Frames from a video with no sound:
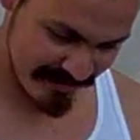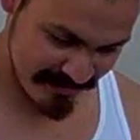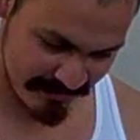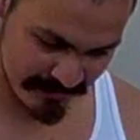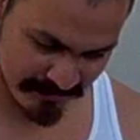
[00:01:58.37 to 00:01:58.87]

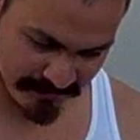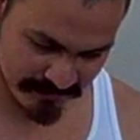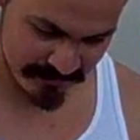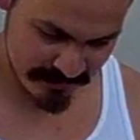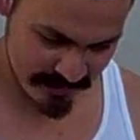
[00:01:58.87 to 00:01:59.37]
Partner.
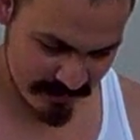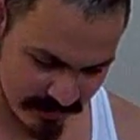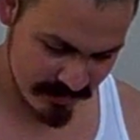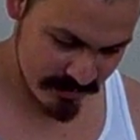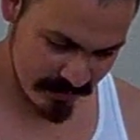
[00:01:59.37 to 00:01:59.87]

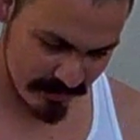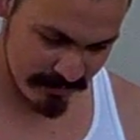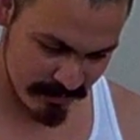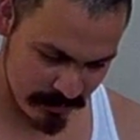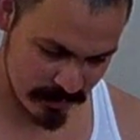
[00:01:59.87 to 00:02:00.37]
Yep,
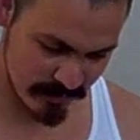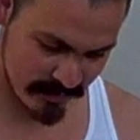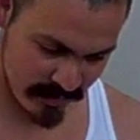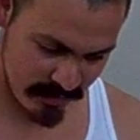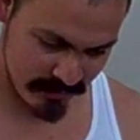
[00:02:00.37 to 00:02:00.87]
that's why she's
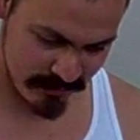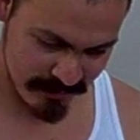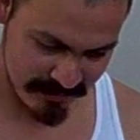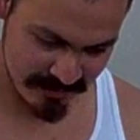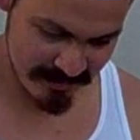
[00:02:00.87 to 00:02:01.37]
cut off.
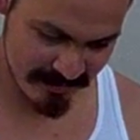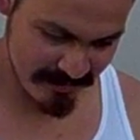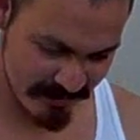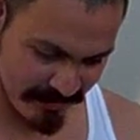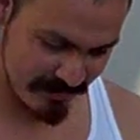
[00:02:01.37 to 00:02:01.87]
No,
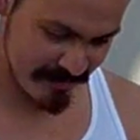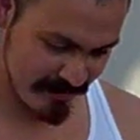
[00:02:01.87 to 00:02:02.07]
she's not.